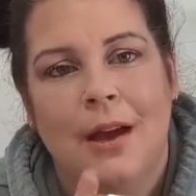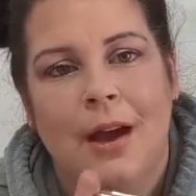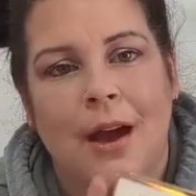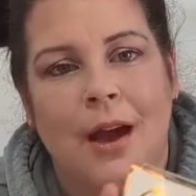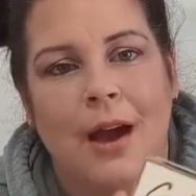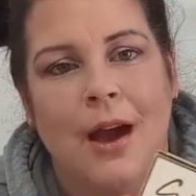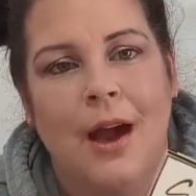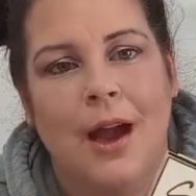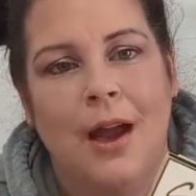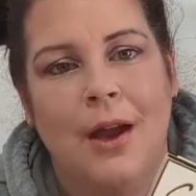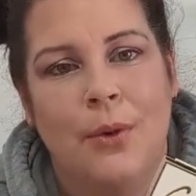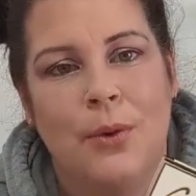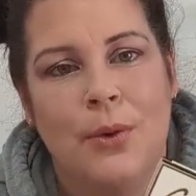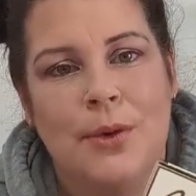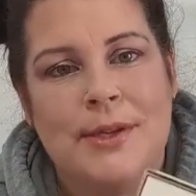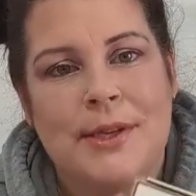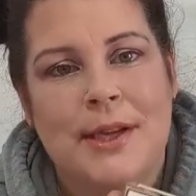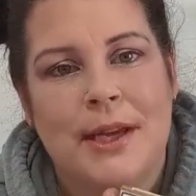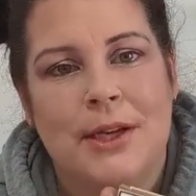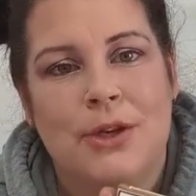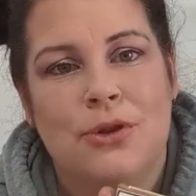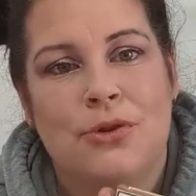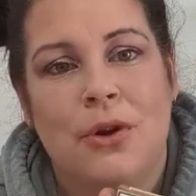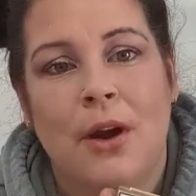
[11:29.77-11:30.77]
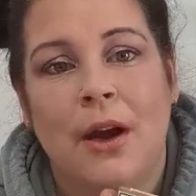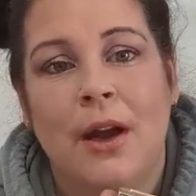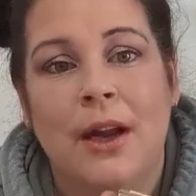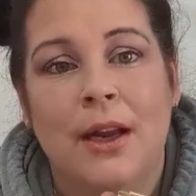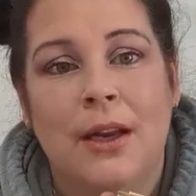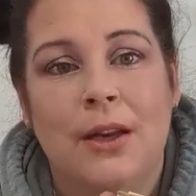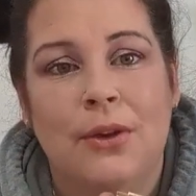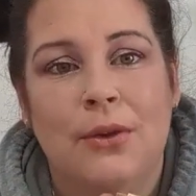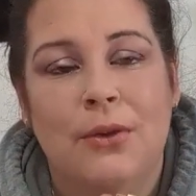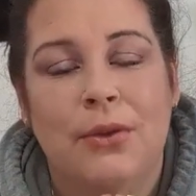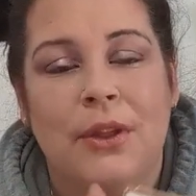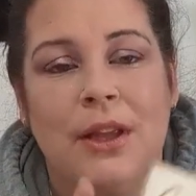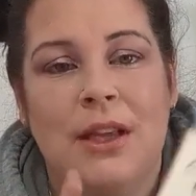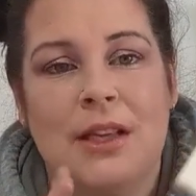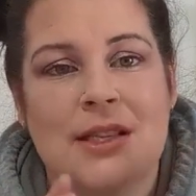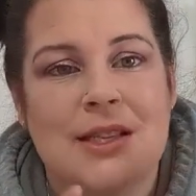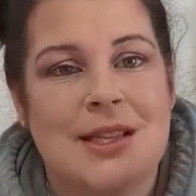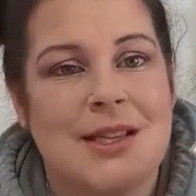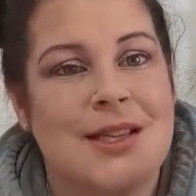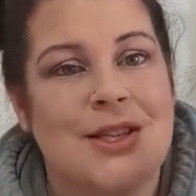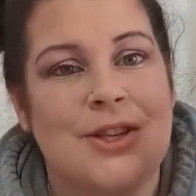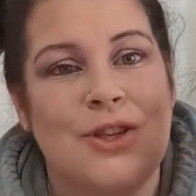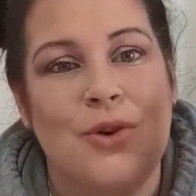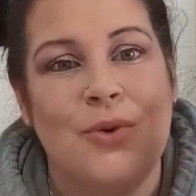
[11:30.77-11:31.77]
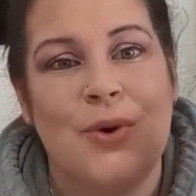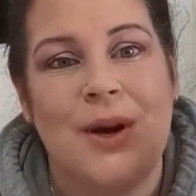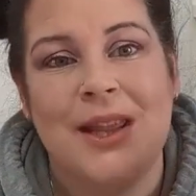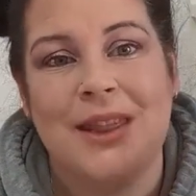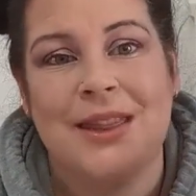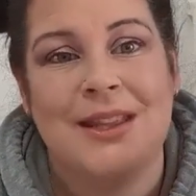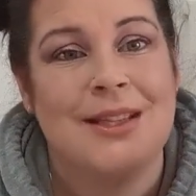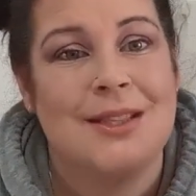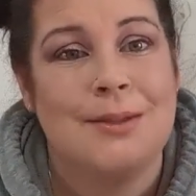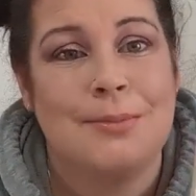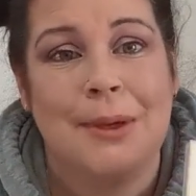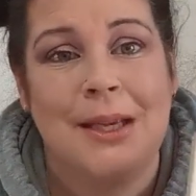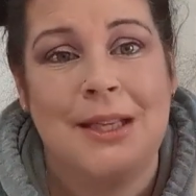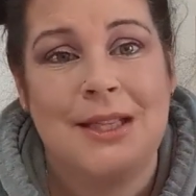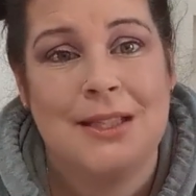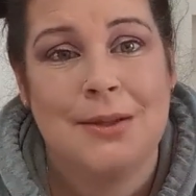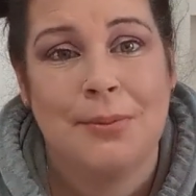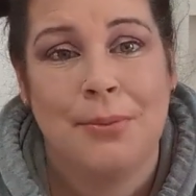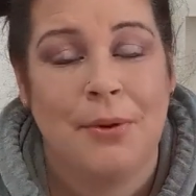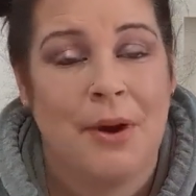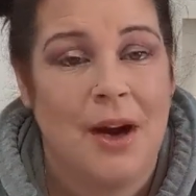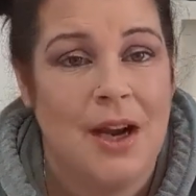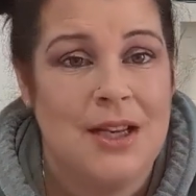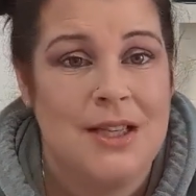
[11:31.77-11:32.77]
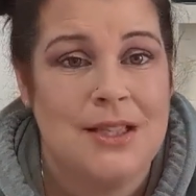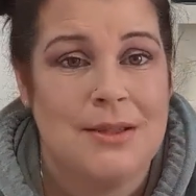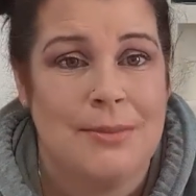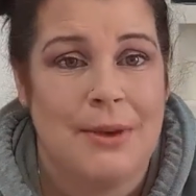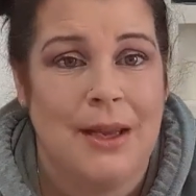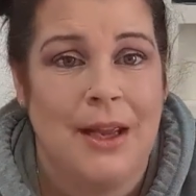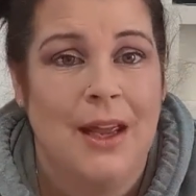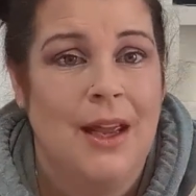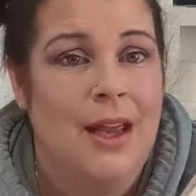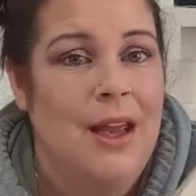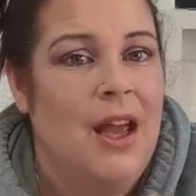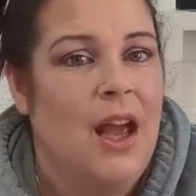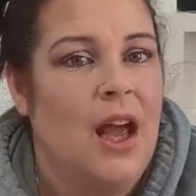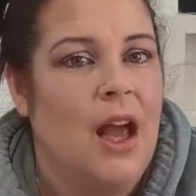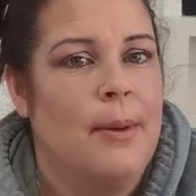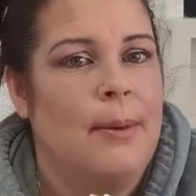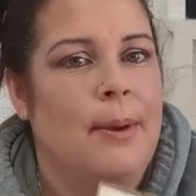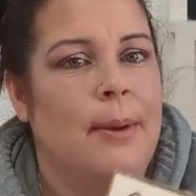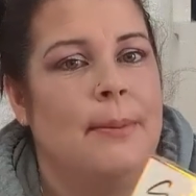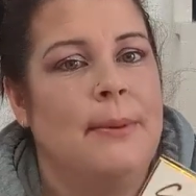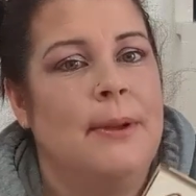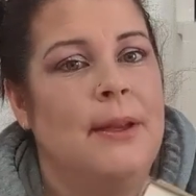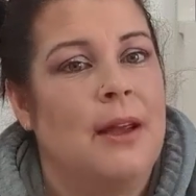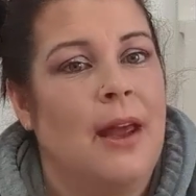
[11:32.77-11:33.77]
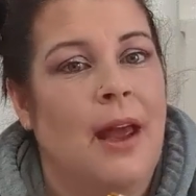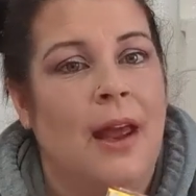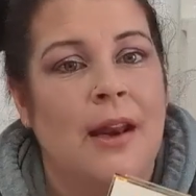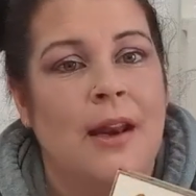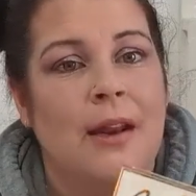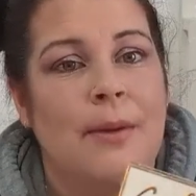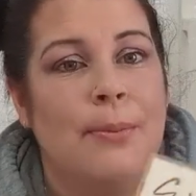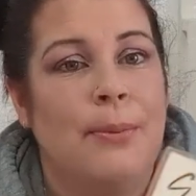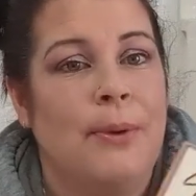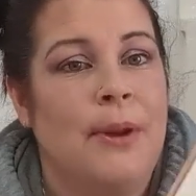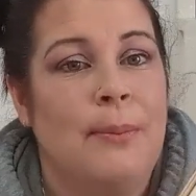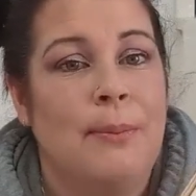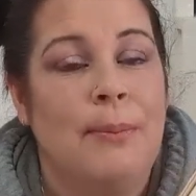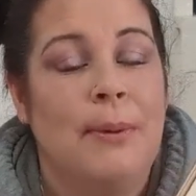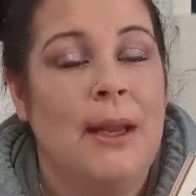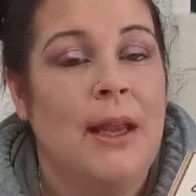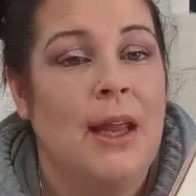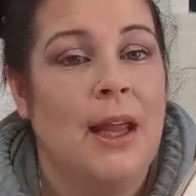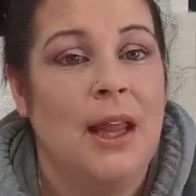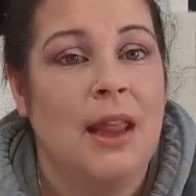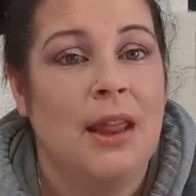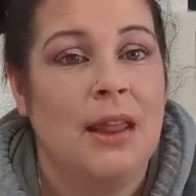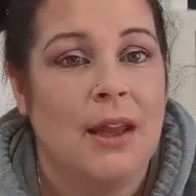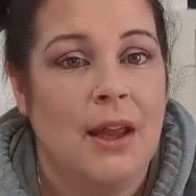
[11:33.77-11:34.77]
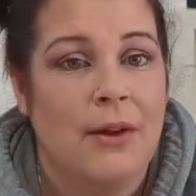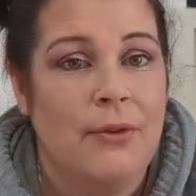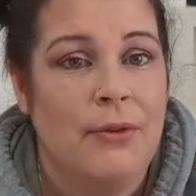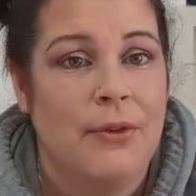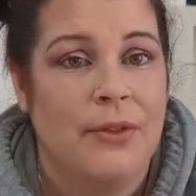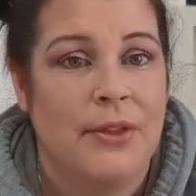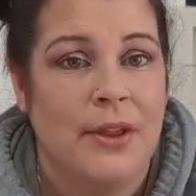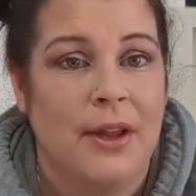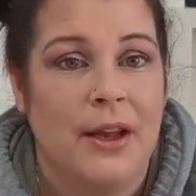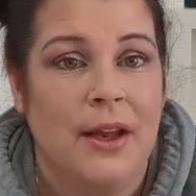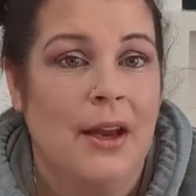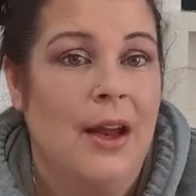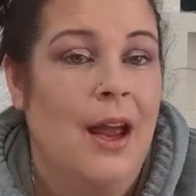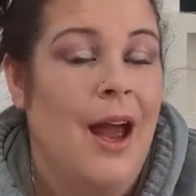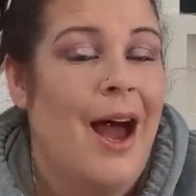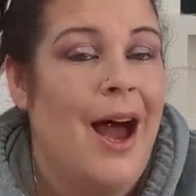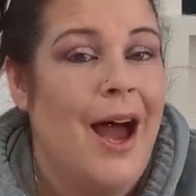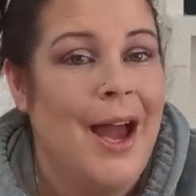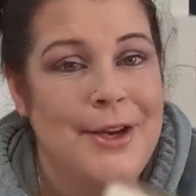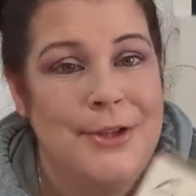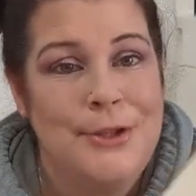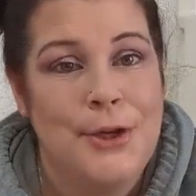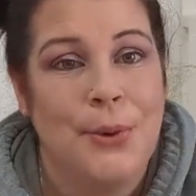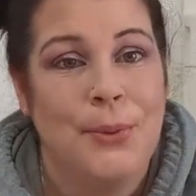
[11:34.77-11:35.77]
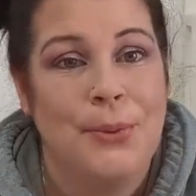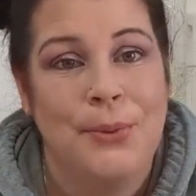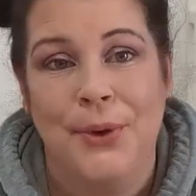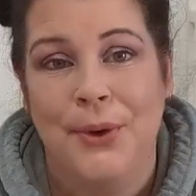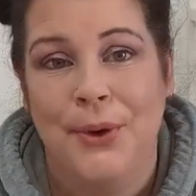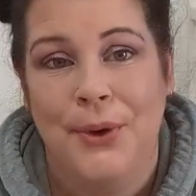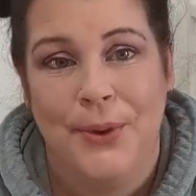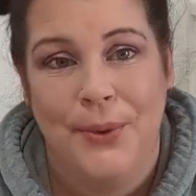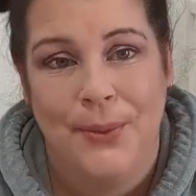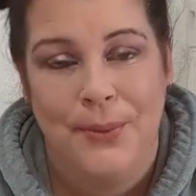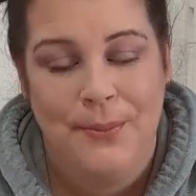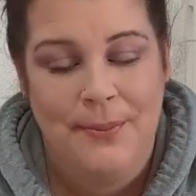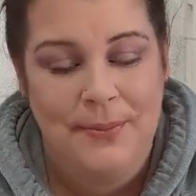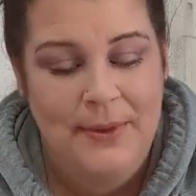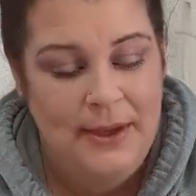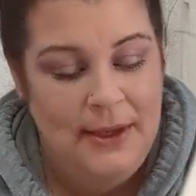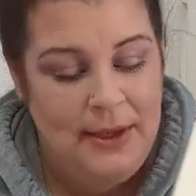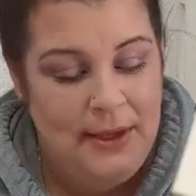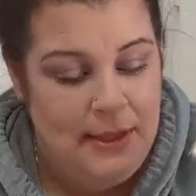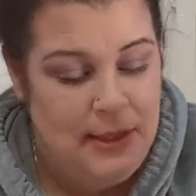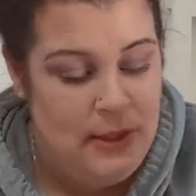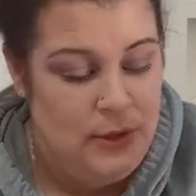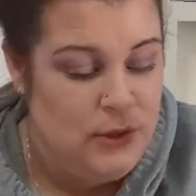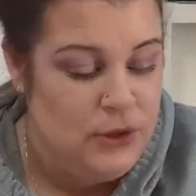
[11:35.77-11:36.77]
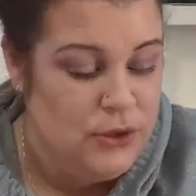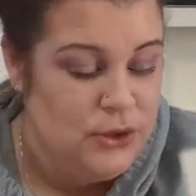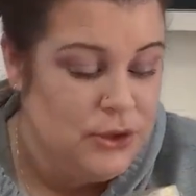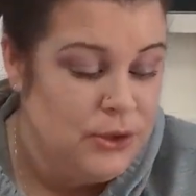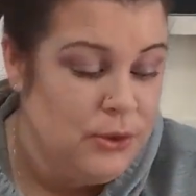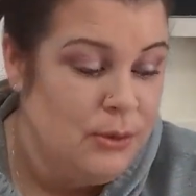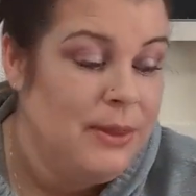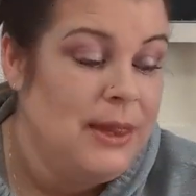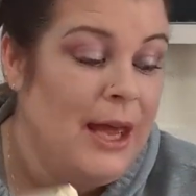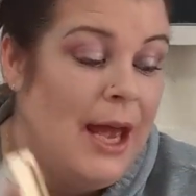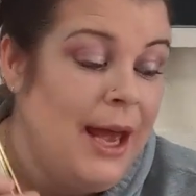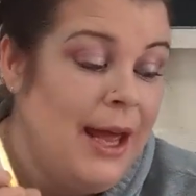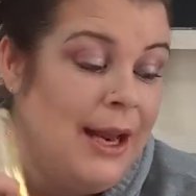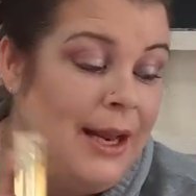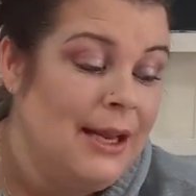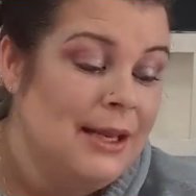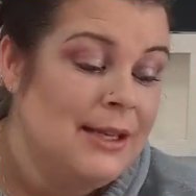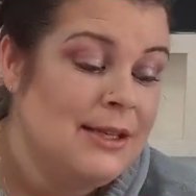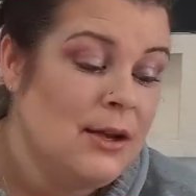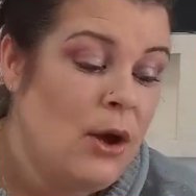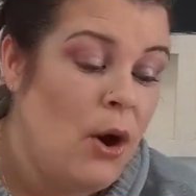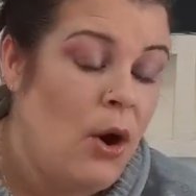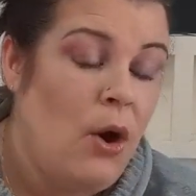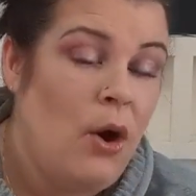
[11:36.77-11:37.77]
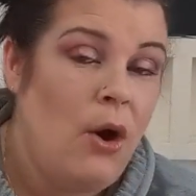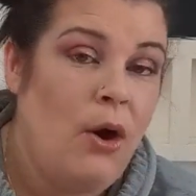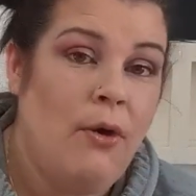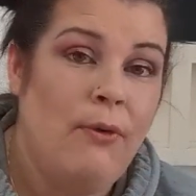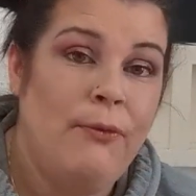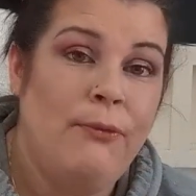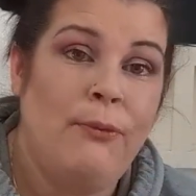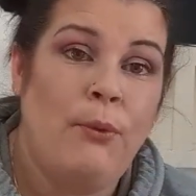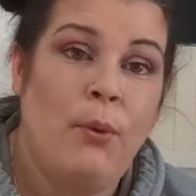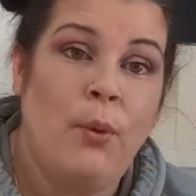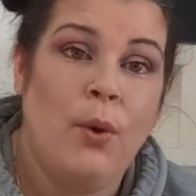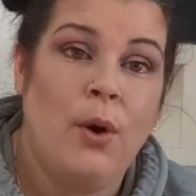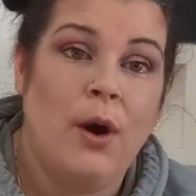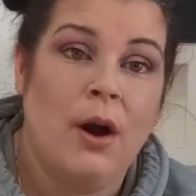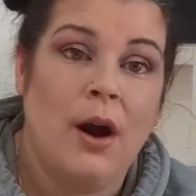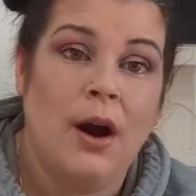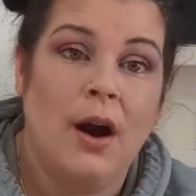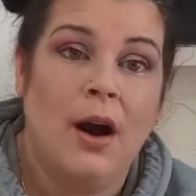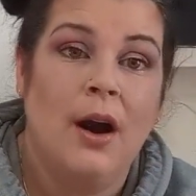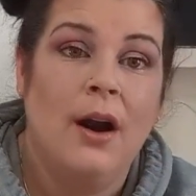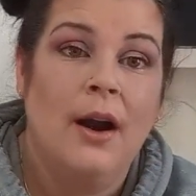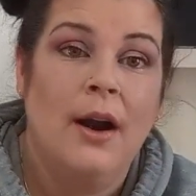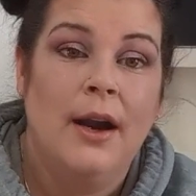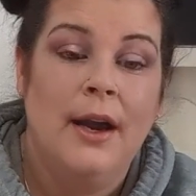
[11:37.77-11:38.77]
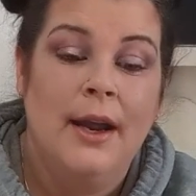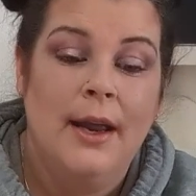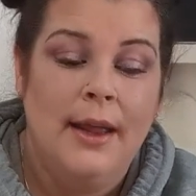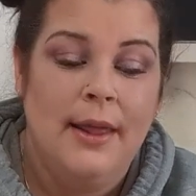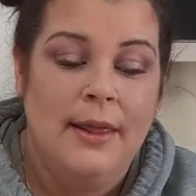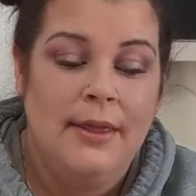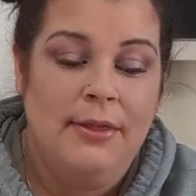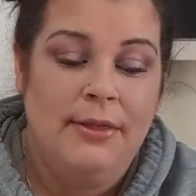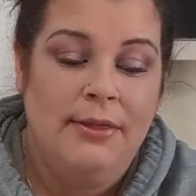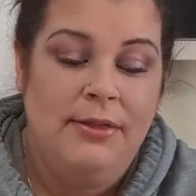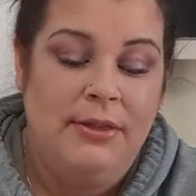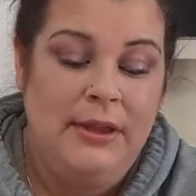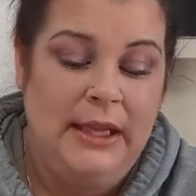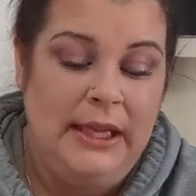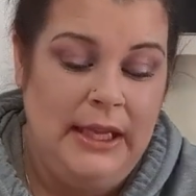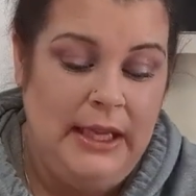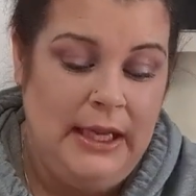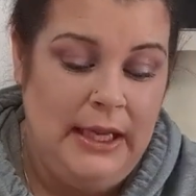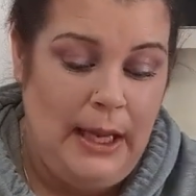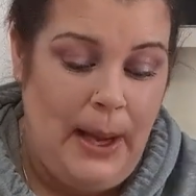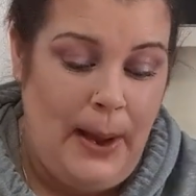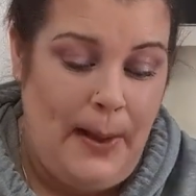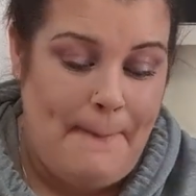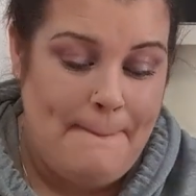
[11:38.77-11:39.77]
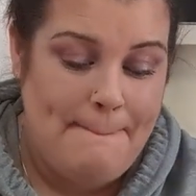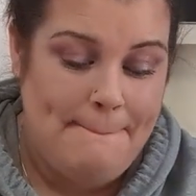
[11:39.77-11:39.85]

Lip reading: I always like trying new things because you know what? This might surprise me. I might end up being in love with it. I don't know. So that is all for the